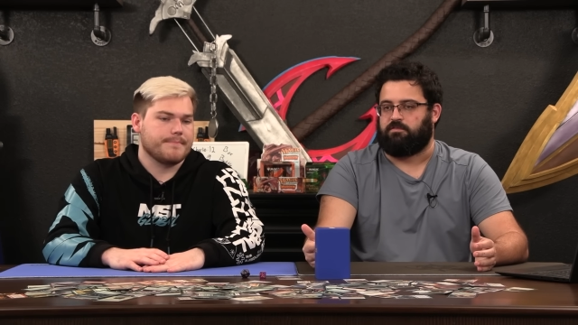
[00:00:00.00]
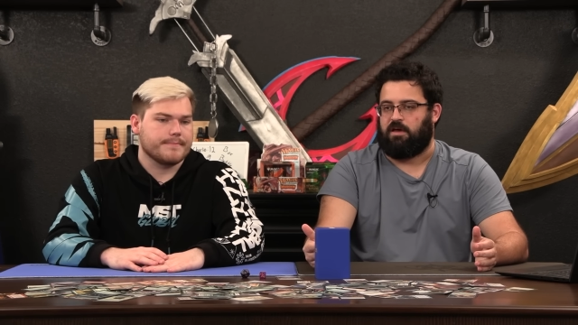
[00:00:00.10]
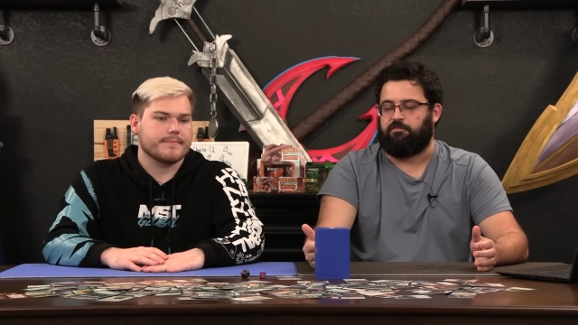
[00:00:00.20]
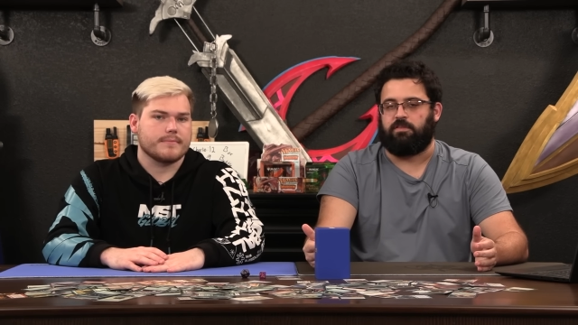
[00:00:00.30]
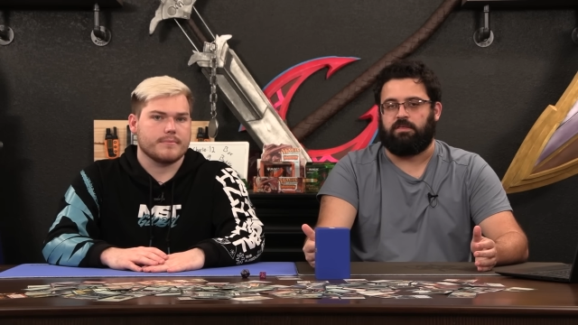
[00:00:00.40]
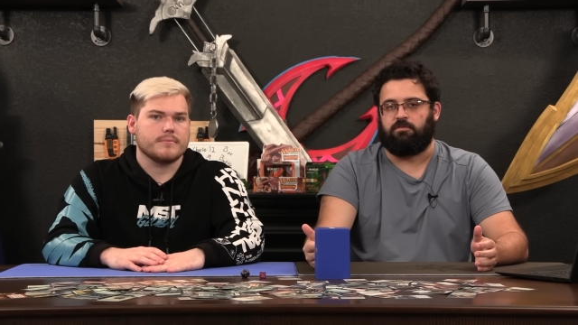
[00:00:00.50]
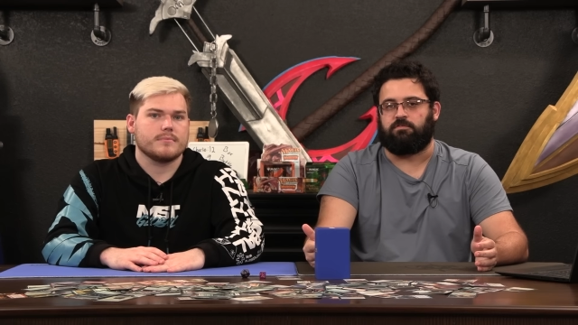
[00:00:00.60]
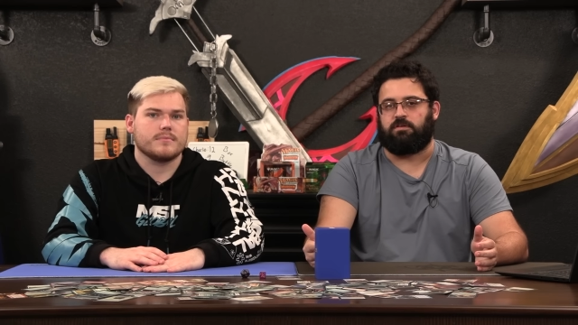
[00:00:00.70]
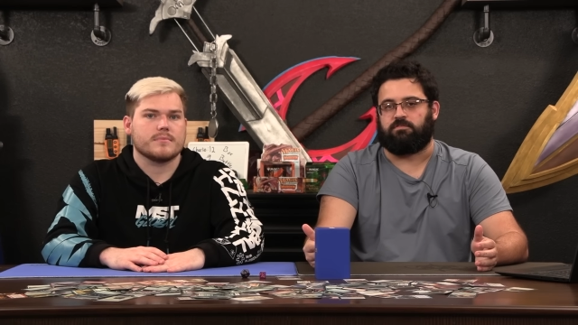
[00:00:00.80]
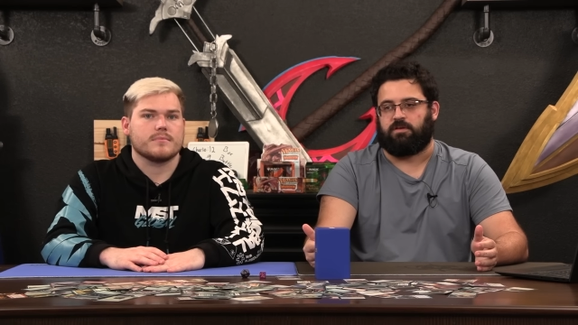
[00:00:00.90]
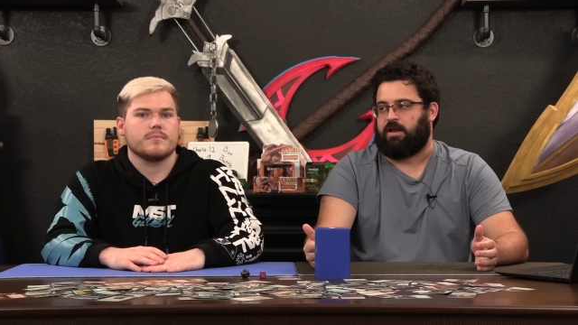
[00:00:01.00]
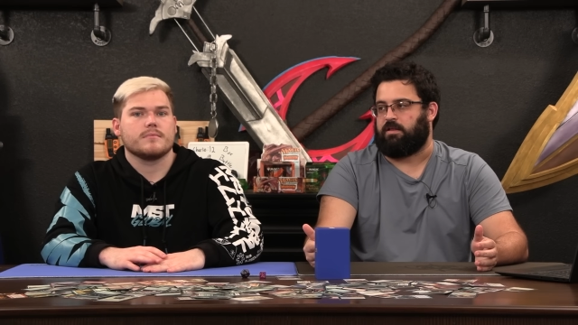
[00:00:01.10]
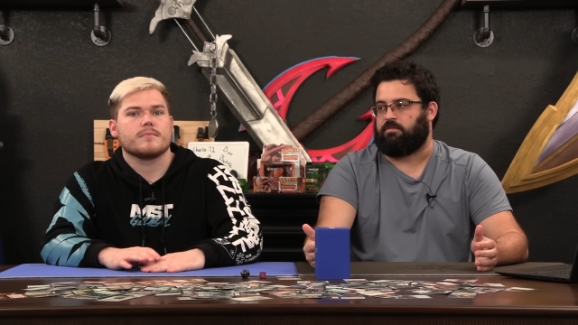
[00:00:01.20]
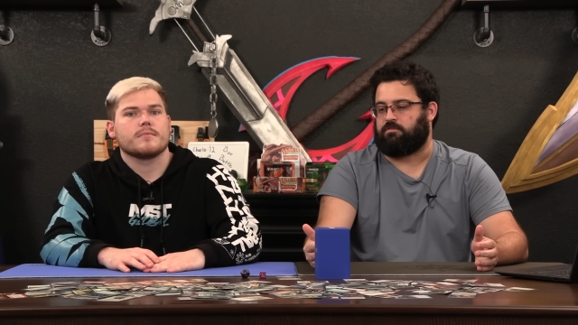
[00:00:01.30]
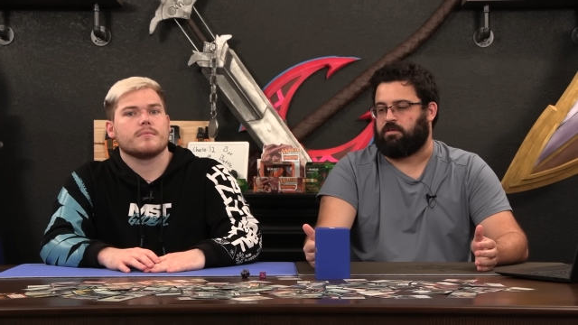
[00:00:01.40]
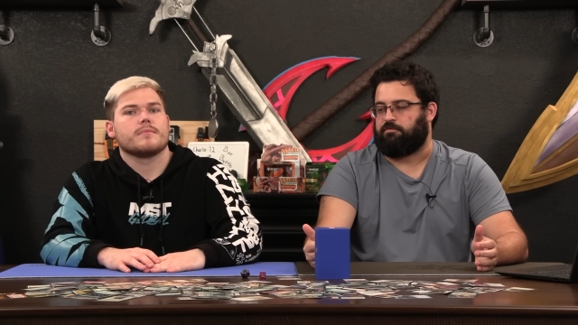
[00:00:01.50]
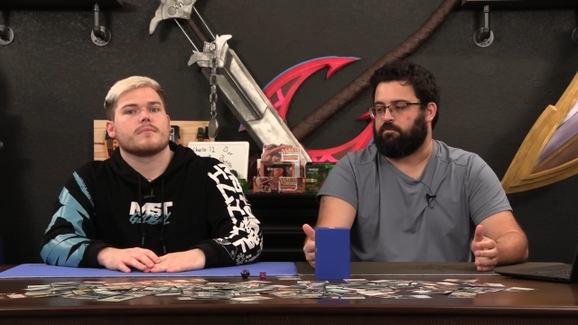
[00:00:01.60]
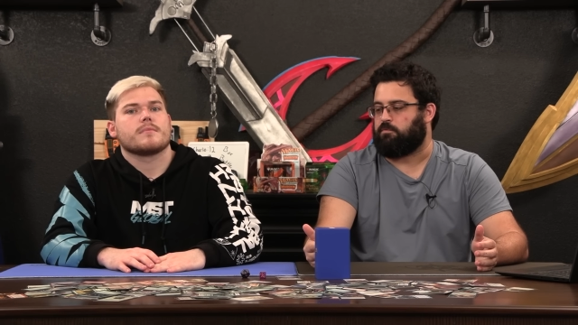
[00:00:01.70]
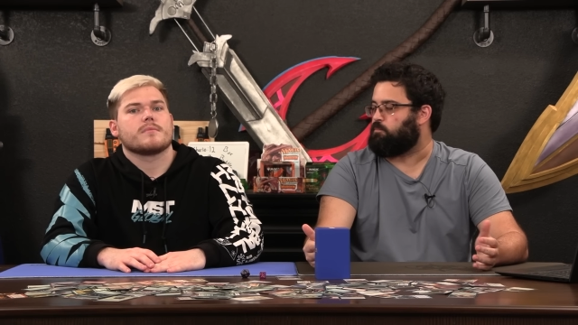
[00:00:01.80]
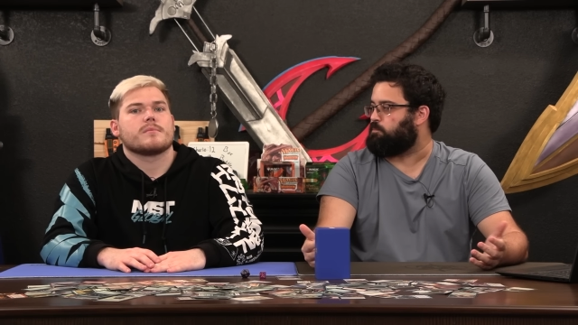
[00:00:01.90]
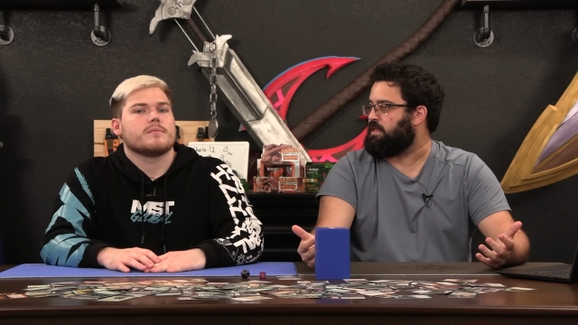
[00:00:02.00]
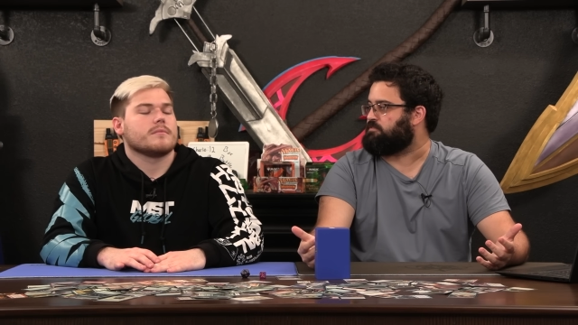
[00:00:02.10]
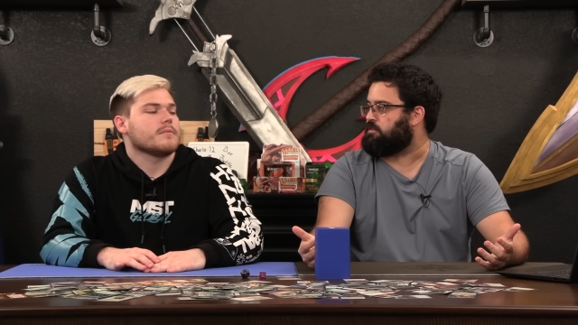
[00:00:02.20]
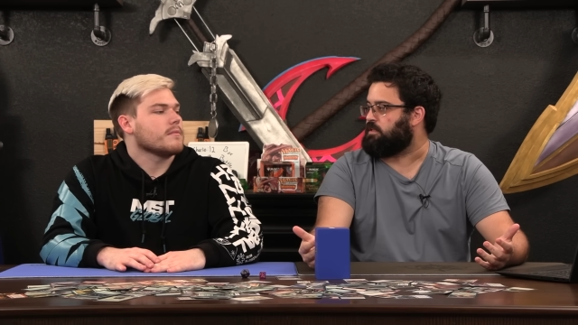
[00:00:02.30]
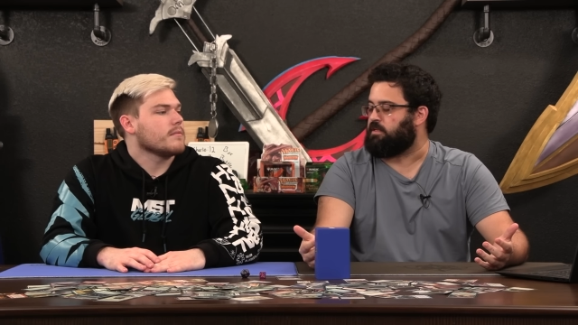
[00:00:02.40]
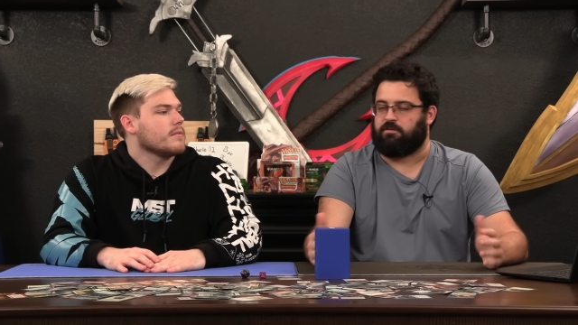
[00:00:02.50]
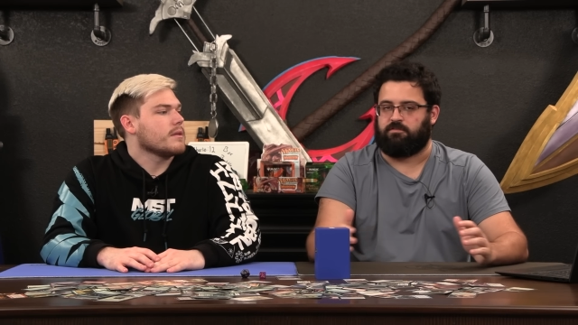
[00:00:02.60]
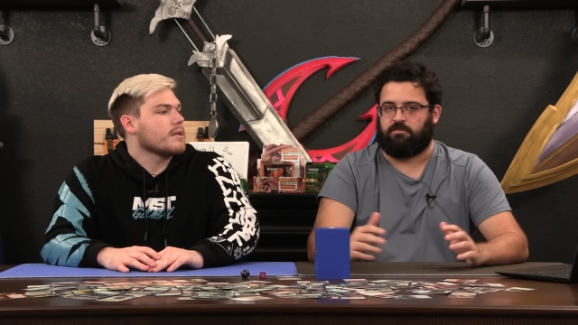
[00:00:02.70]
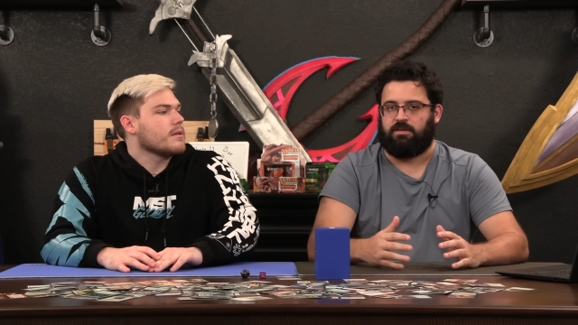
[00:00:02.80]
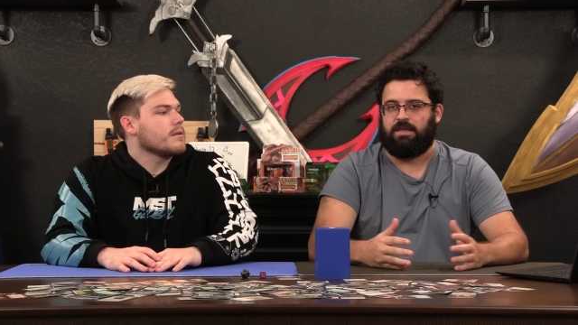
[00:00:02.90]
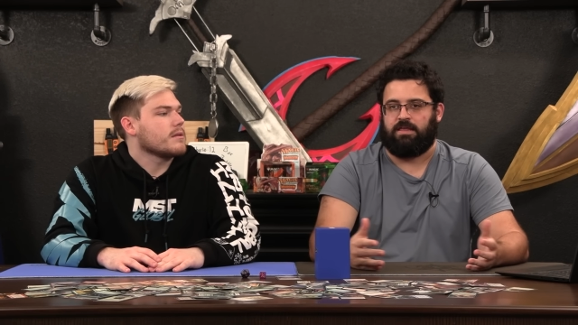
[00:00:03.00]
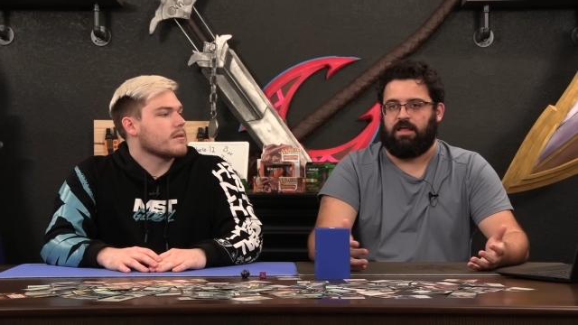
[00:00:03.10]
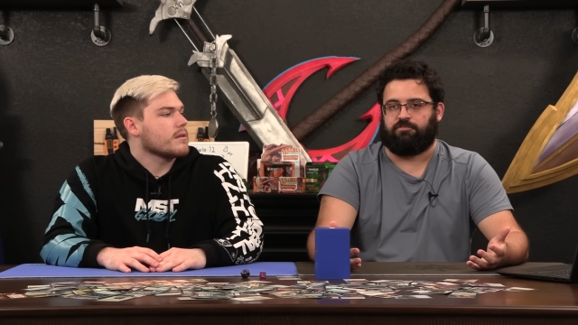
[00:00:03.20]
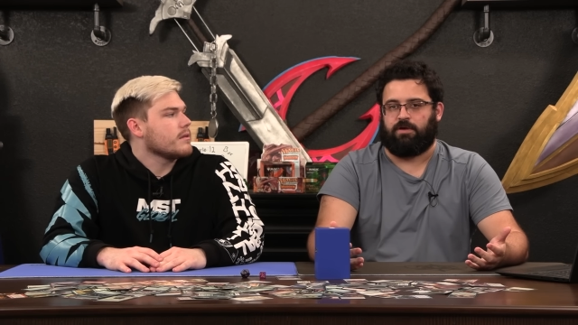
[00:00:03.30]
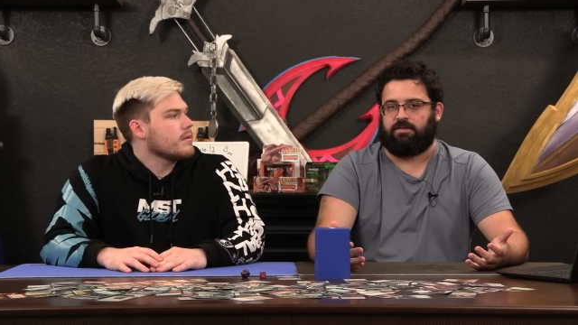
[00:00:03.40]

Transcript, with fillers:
Speaker 1: Definitely use it as guidance. If basically there's an EDH